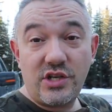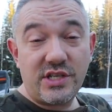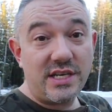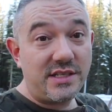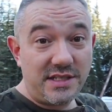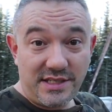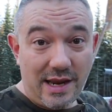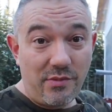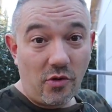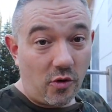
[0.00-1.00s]
just because it
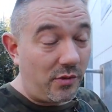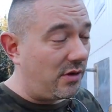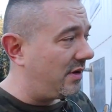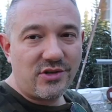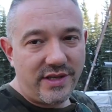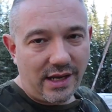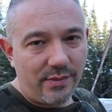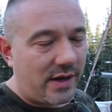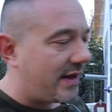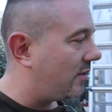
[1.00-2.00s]
seemed normal? I was
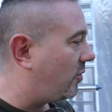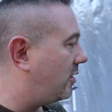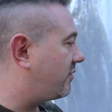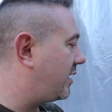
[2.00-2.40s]
thinking about that on the way over